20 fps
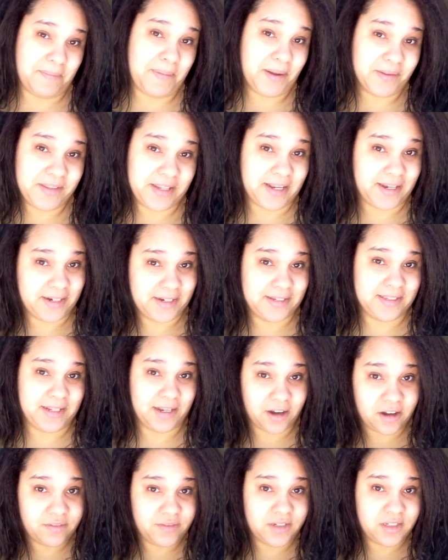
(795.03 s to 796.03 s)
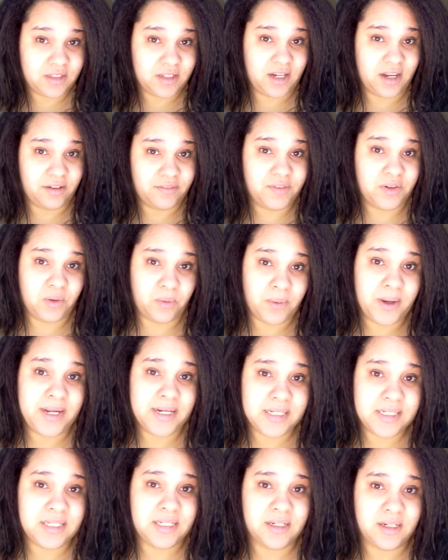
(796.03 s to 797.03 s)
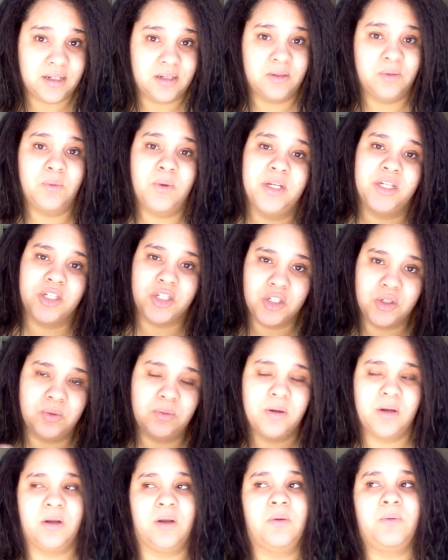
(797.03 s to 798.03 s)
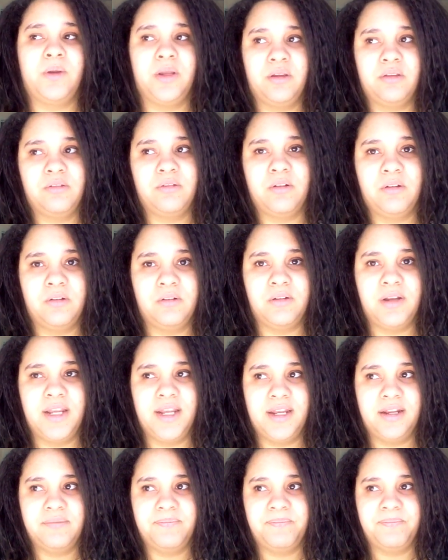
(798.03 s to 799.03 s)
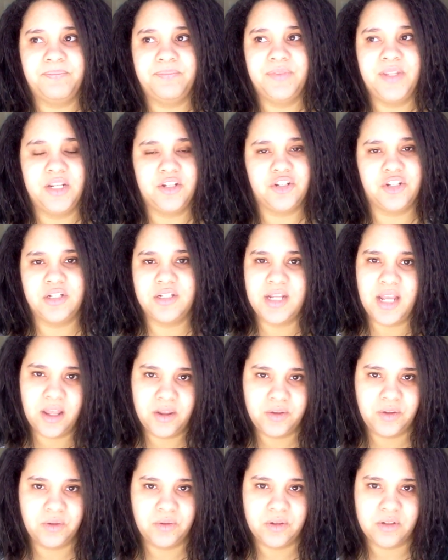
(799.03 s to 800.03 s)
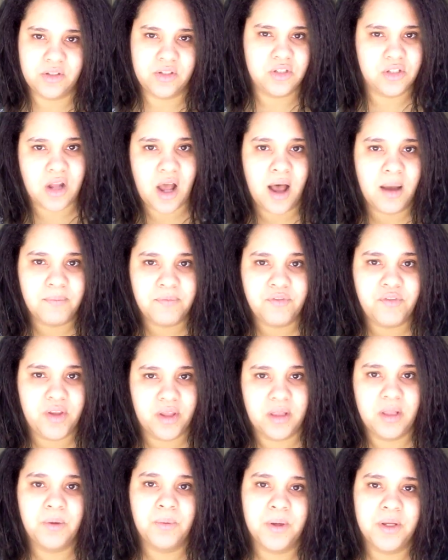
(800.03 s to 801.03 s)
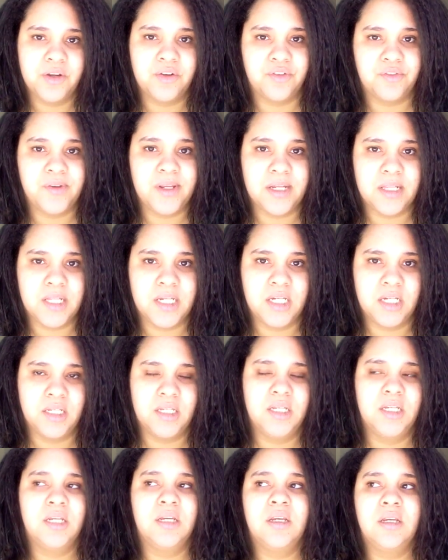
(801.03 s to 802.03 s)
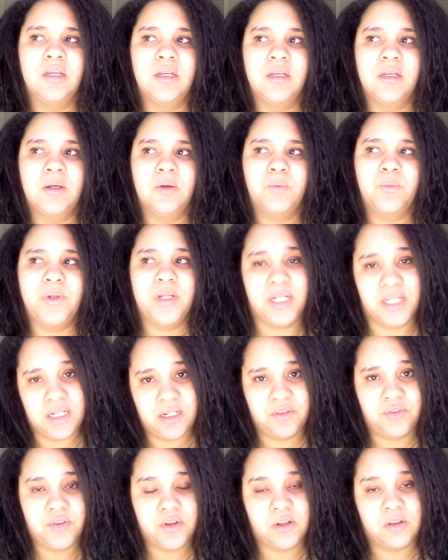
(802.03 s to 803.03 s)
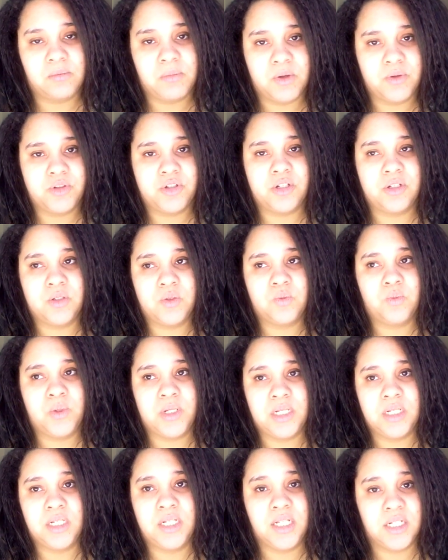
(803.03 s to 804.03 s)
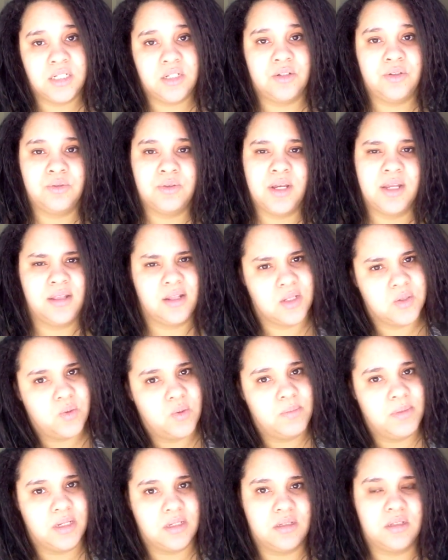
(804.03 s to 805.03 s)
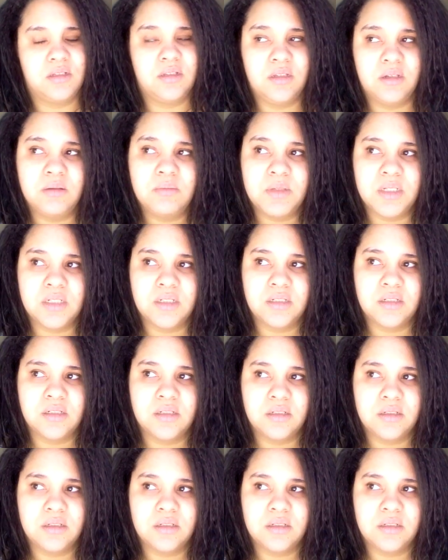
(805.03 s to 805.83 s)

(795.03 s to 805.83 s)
about that, because they obviously have no idea what you are going through, and they shouldn't tell you to stop feeling what you're feeling. We need to feel emotions. We need to do that. That's what makes us human.